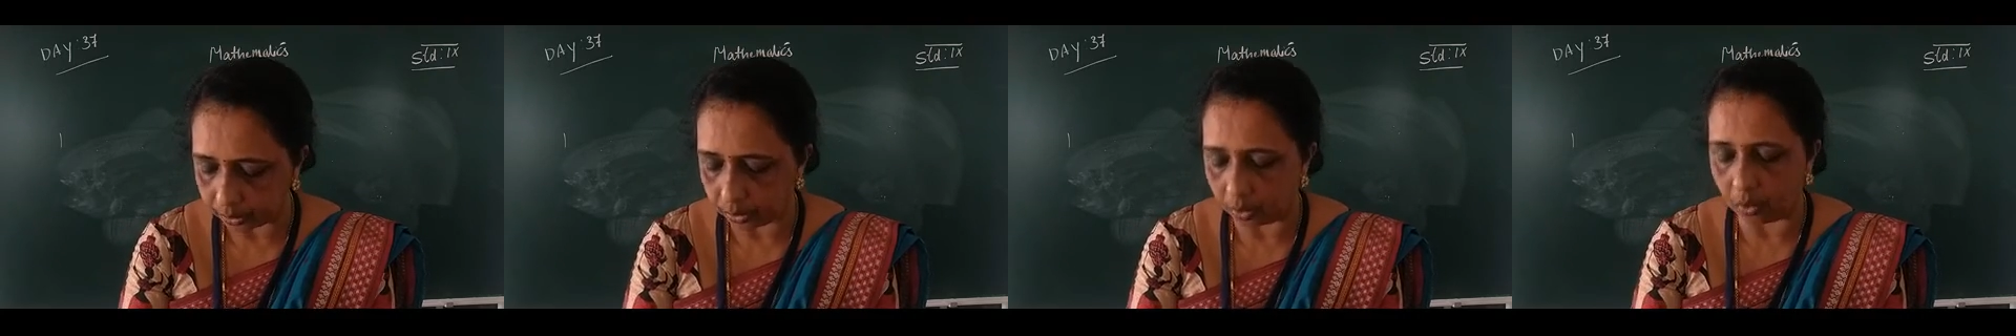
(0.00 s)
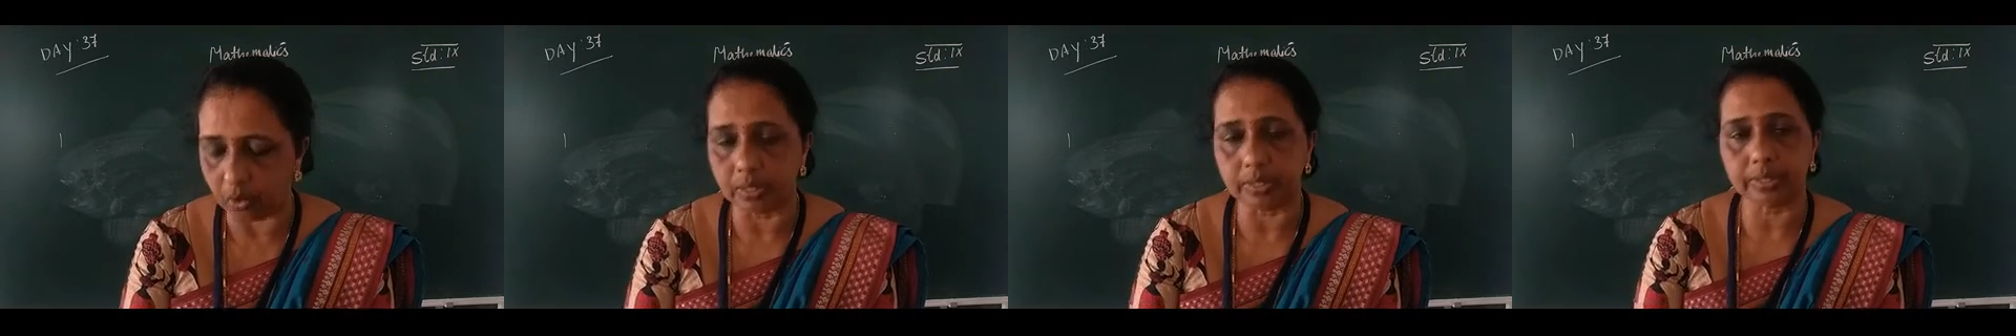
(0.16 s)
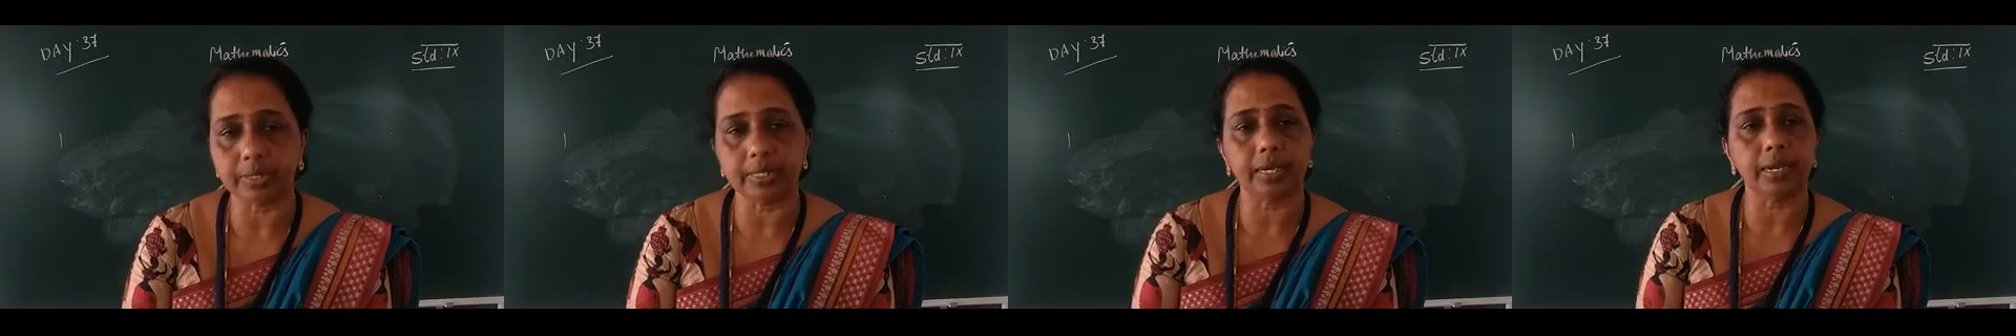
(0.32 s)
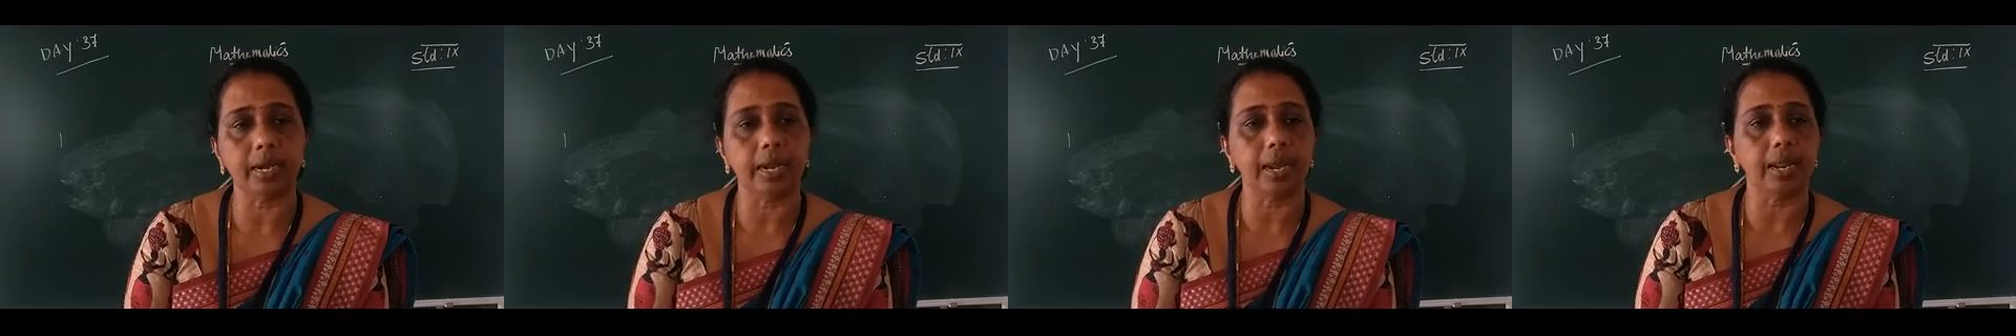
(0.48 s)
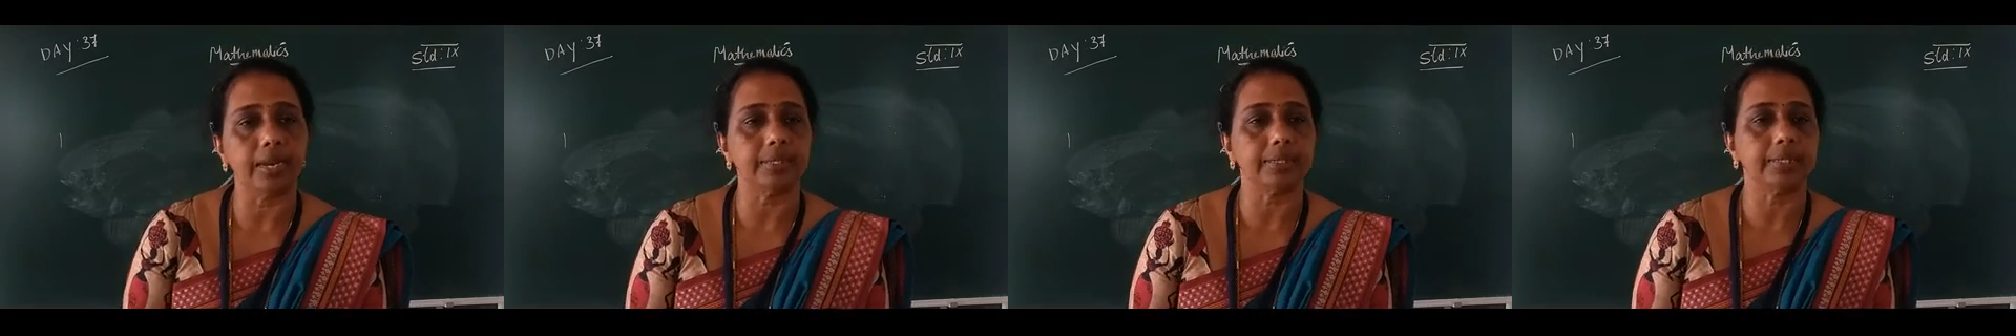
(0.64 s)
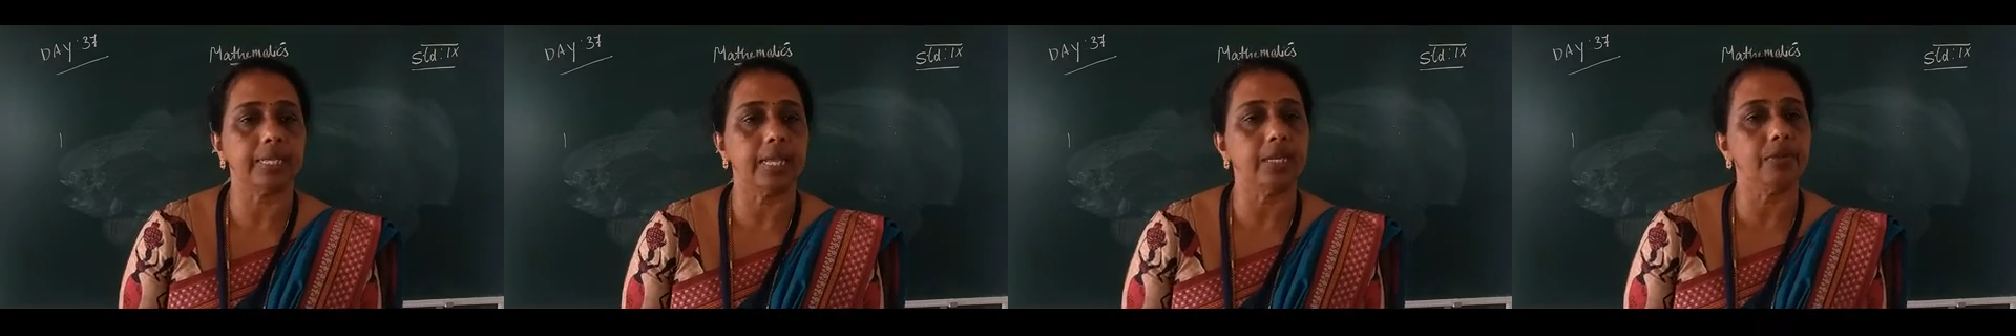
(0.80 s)
coincident
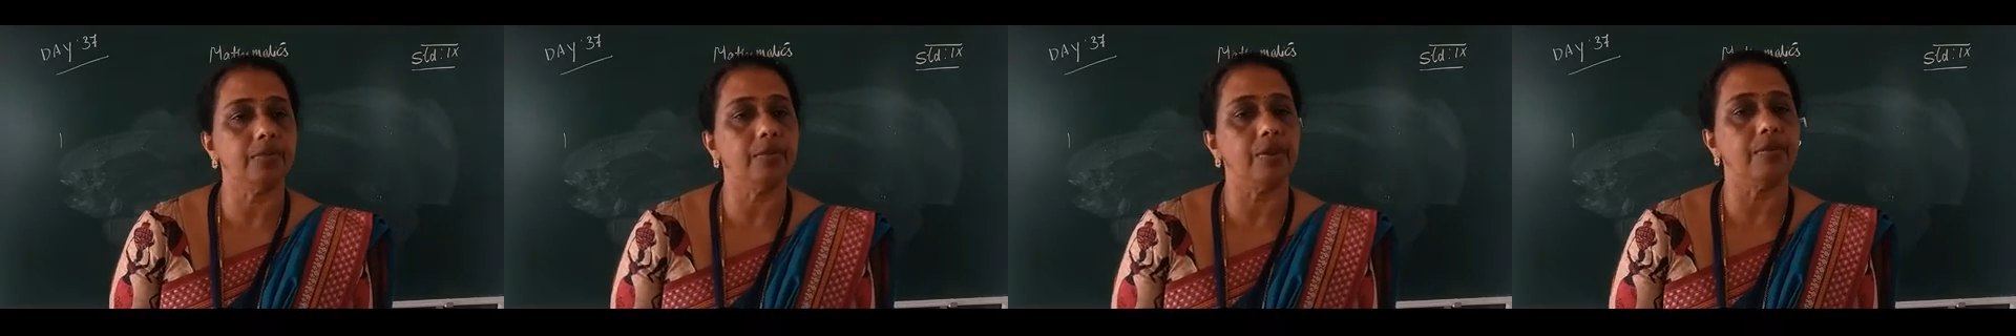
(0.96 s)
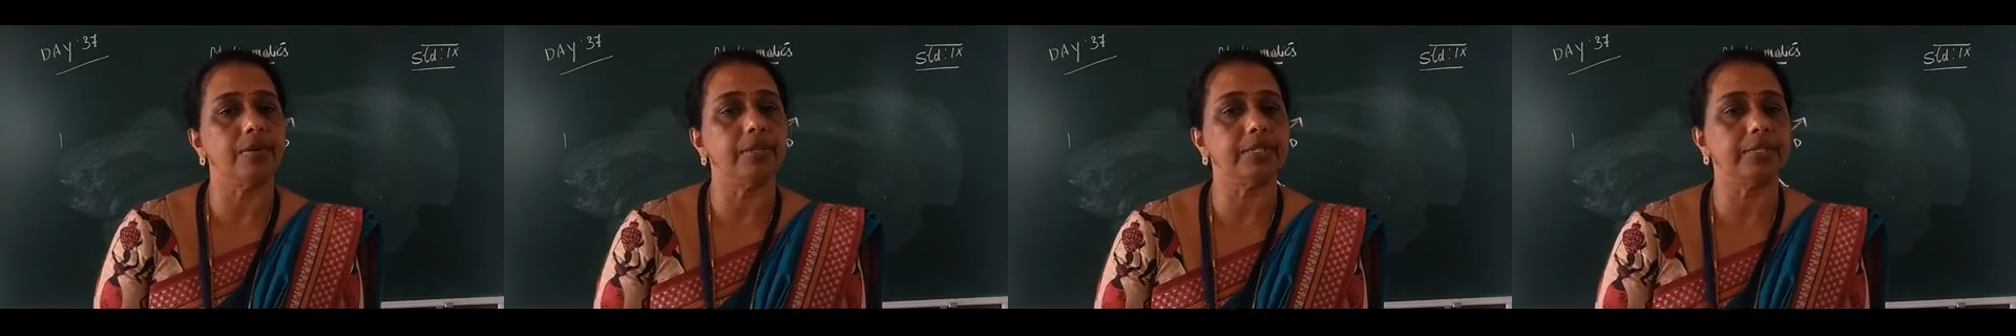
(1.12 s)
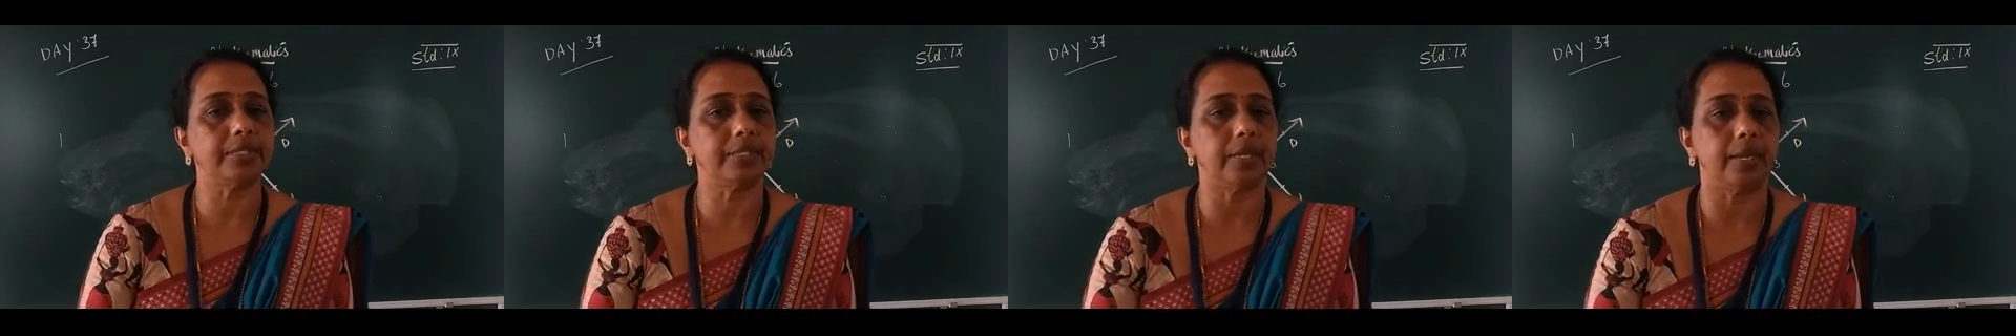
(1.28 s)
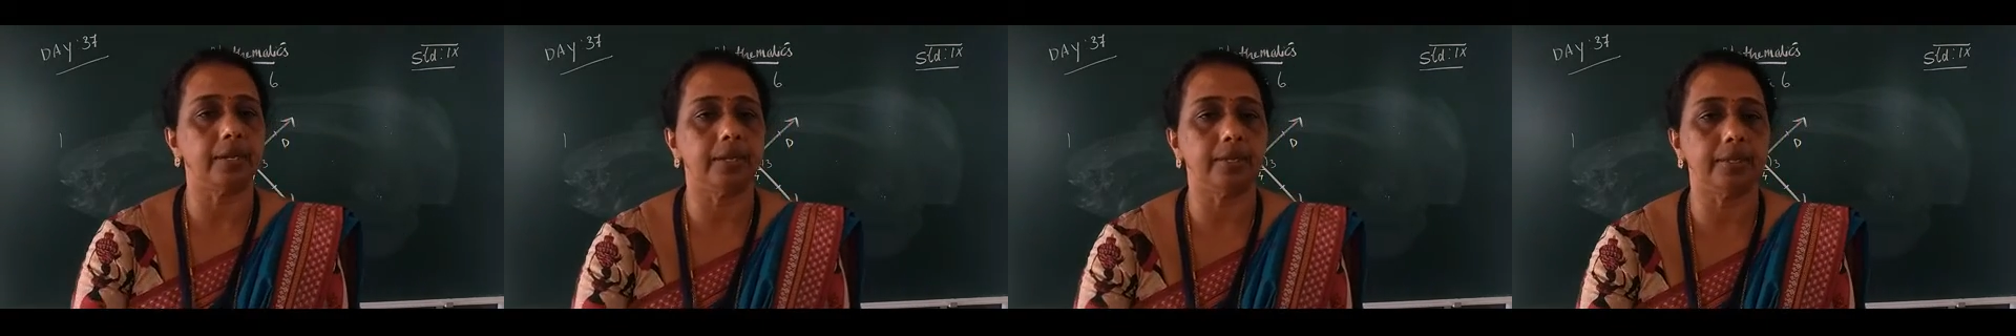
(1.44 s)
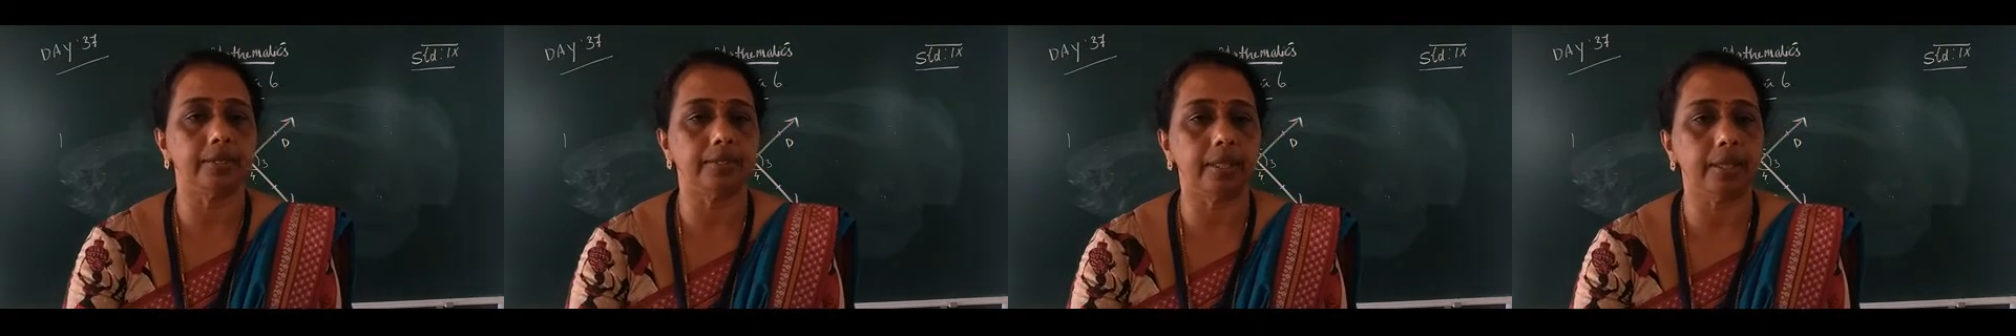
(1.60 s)
lines, that we will study